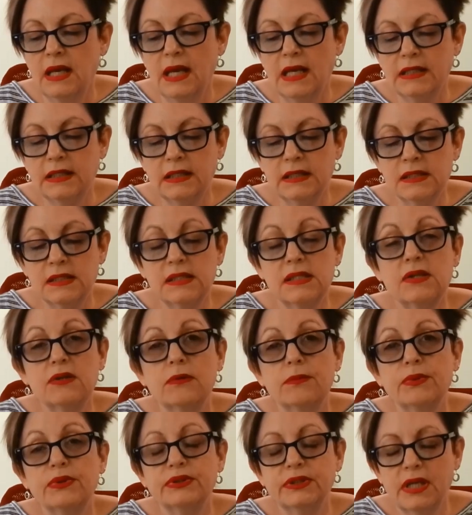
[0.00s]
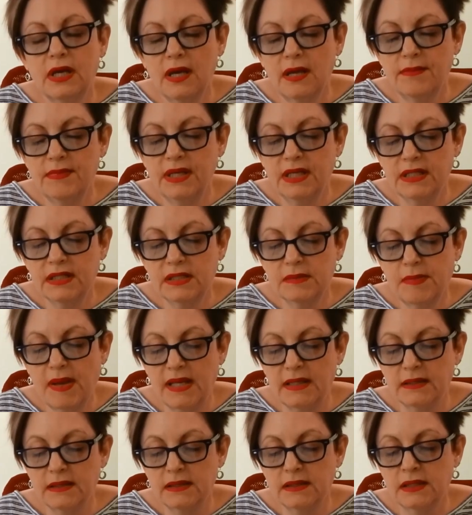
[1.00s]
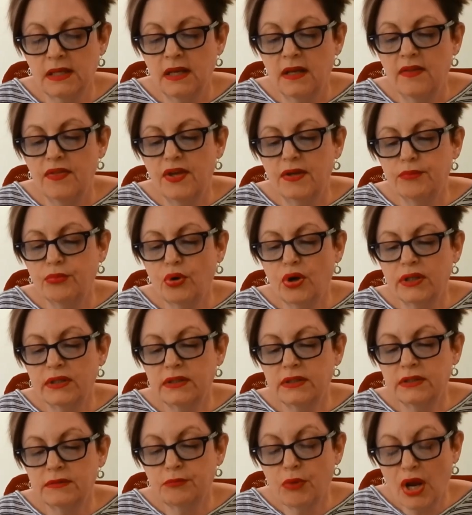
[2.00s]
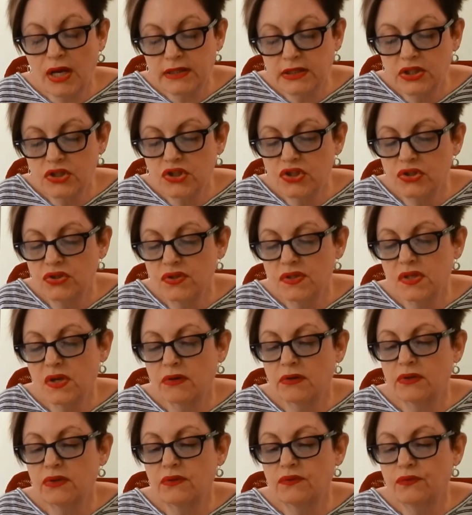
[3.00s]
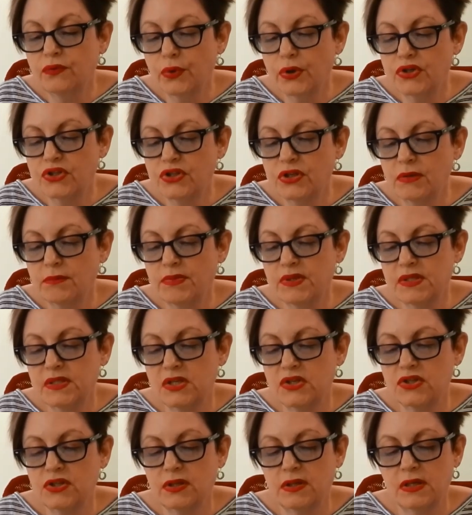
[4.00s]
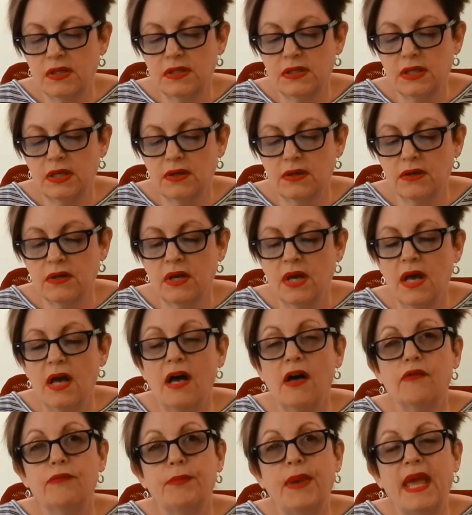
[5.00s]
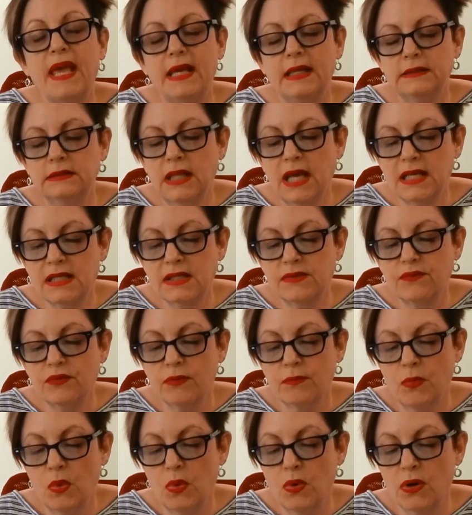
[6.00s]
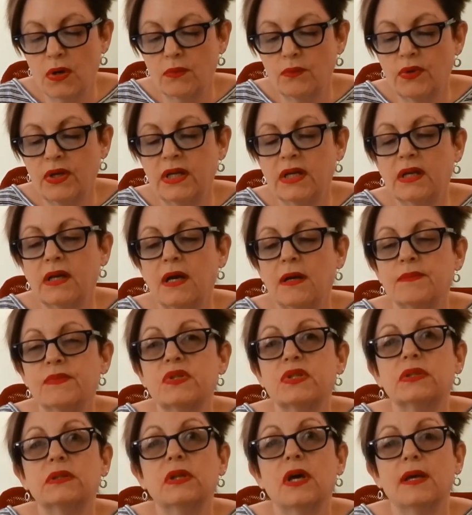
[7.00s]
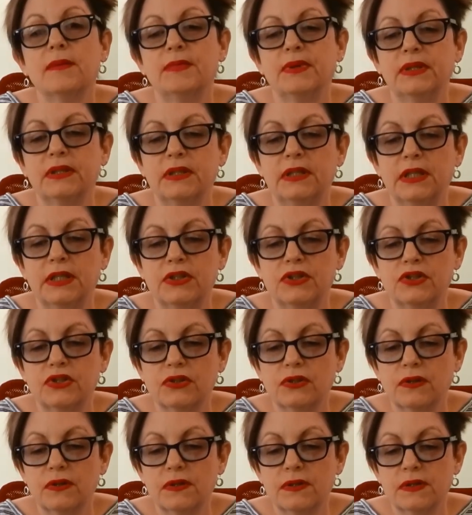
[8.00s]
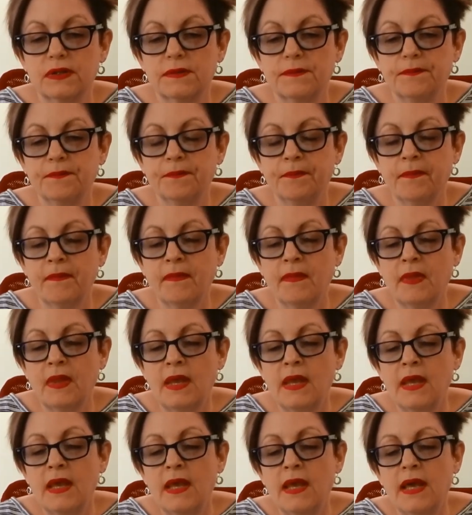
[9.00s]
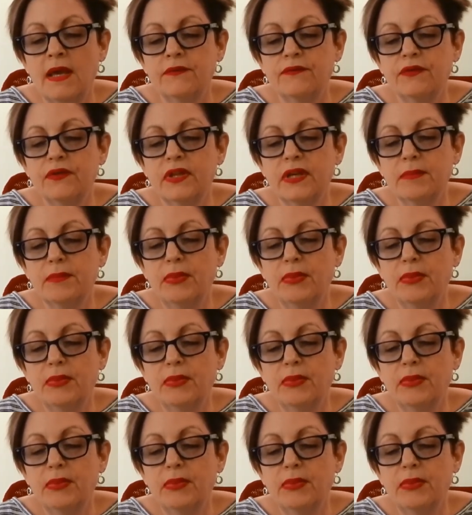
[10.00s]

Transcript: at considerable time and expense that practitioners are in the fortunate position this year of paying less for more when it comes to liability insurance. And for the